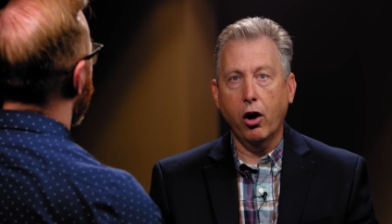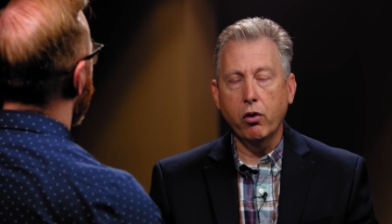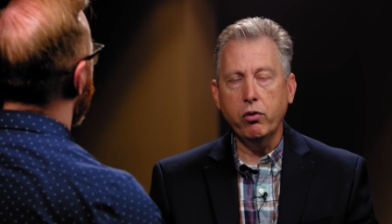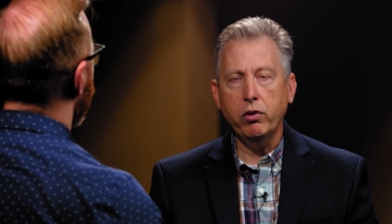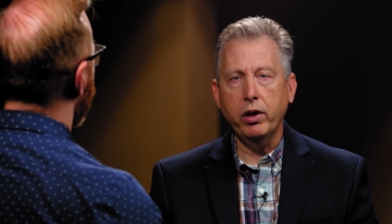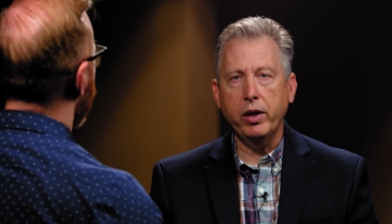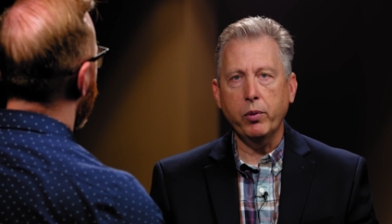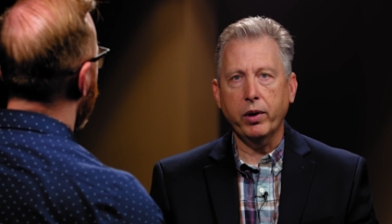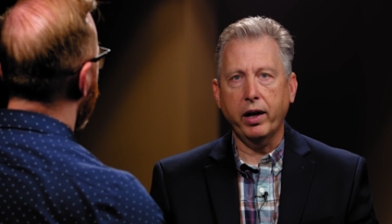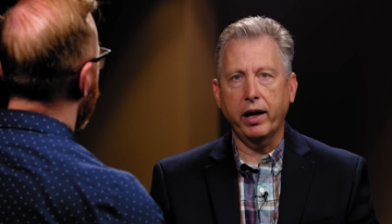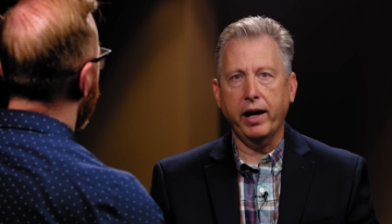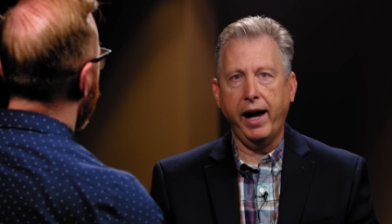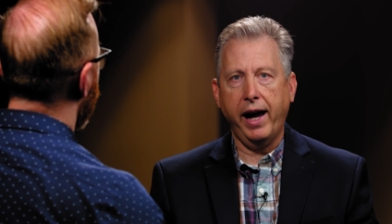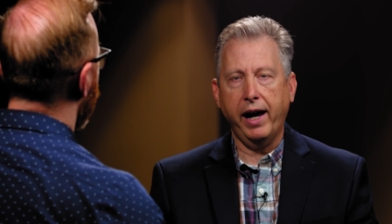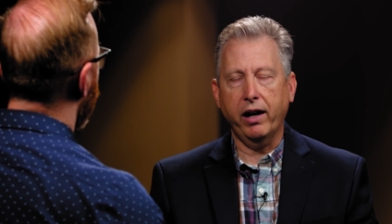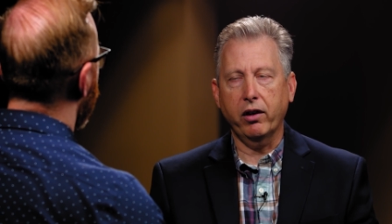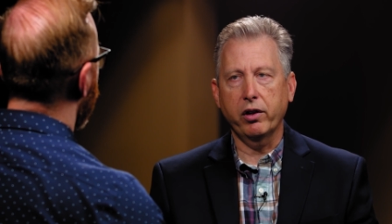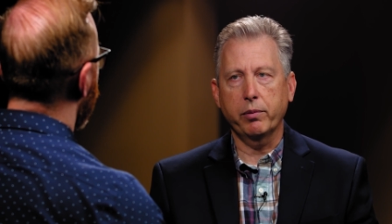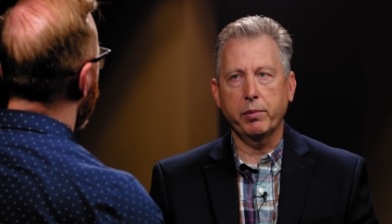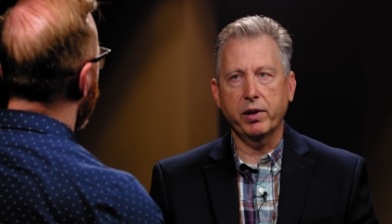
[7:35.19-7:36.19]
only when I
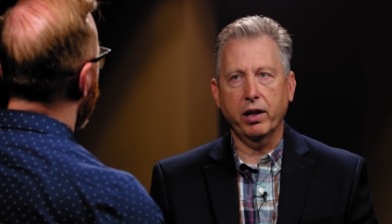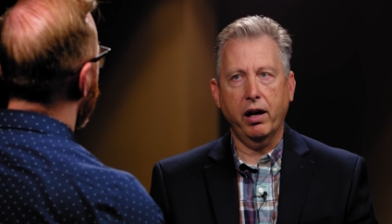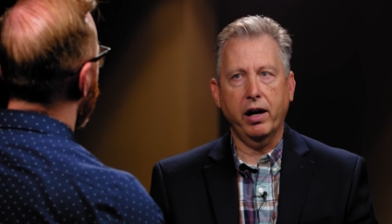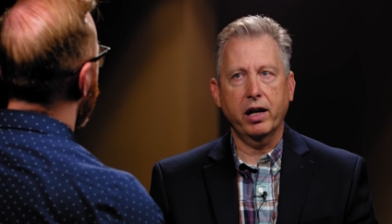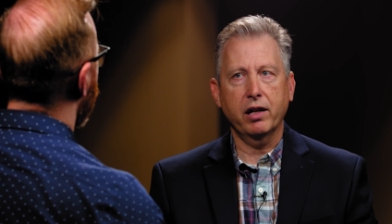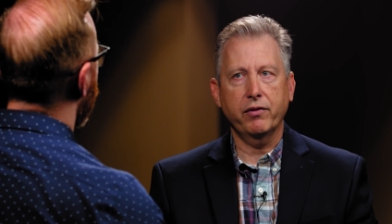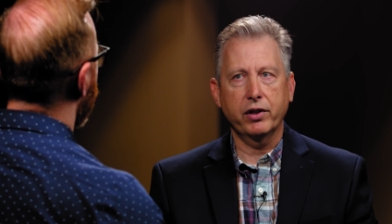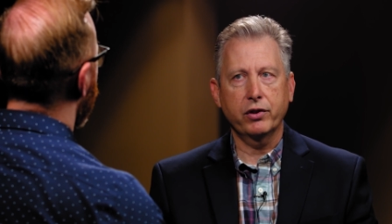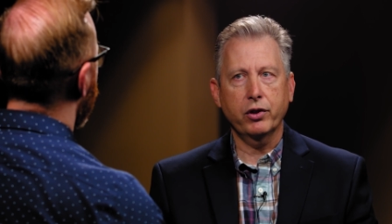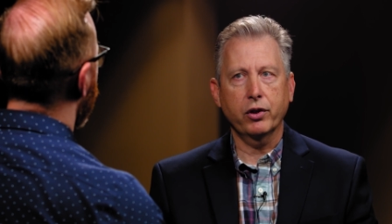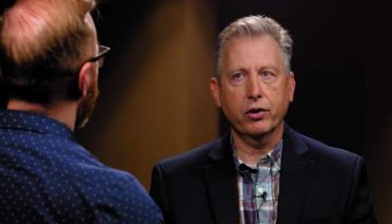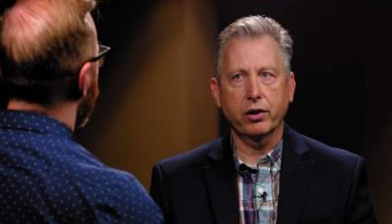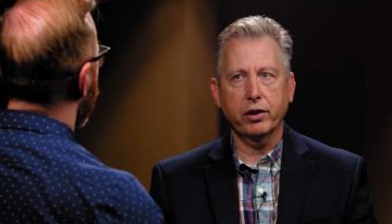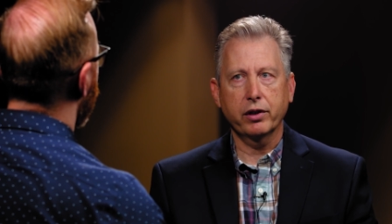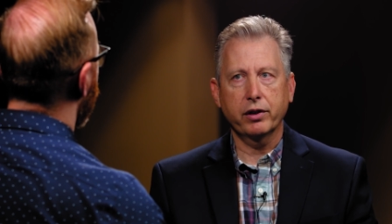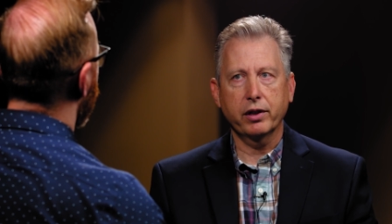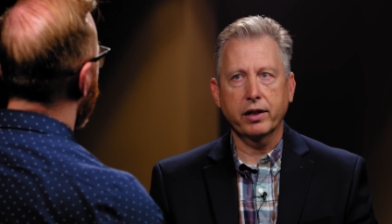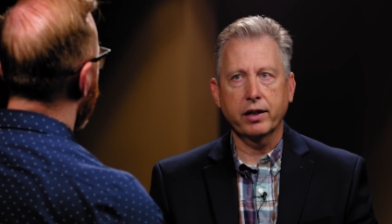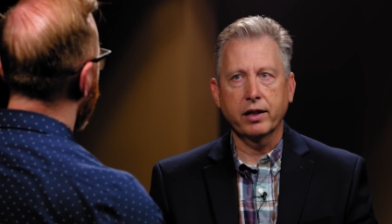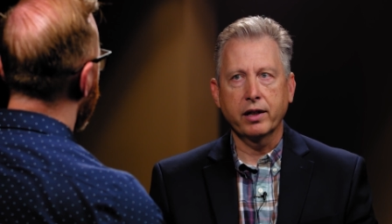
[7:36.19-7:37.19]
handle them in light of
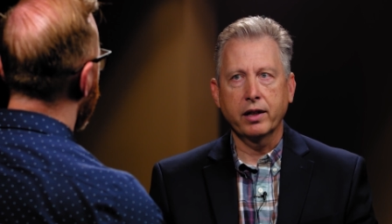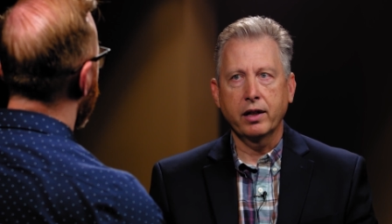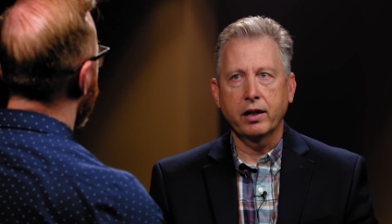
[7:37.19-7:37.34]
eternity.